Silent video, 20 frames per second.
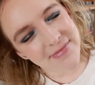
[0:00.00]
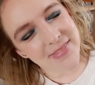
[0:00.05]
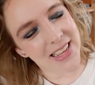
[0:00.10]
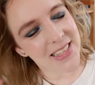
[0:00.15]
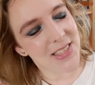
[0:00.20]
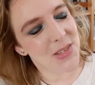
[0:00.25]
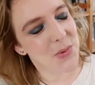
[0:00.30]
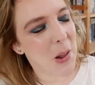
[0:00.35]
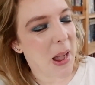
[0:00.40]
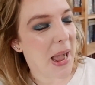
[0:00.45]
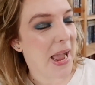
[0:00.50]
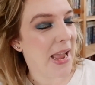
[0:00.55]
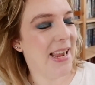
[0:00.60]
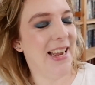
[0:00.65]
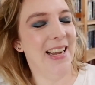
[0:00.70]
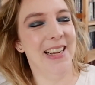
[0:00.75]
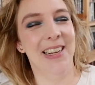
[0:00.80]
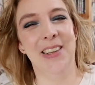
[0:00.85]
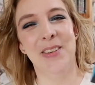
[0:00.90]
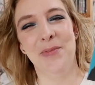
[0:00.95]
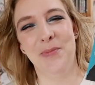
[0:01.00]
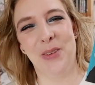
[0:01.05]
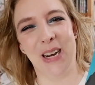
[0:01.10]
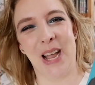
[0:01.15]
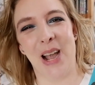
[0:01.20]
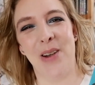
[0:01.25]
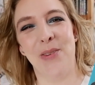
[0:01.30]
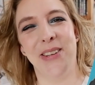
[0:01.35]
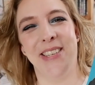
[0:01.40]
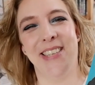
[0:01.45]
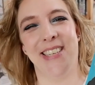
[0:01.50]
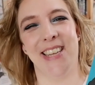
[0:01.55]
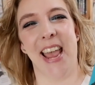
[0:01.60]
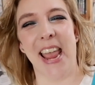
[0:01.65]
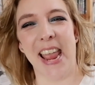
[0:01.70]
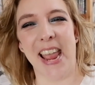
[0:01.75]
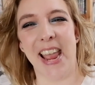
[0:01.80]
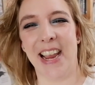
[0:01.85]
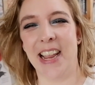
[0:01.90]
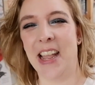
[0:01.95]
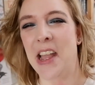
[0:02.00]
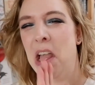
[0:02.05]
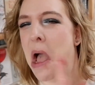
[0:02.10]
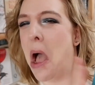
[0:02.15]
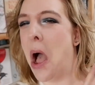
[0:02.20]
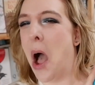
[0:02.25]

that's why. But I was saying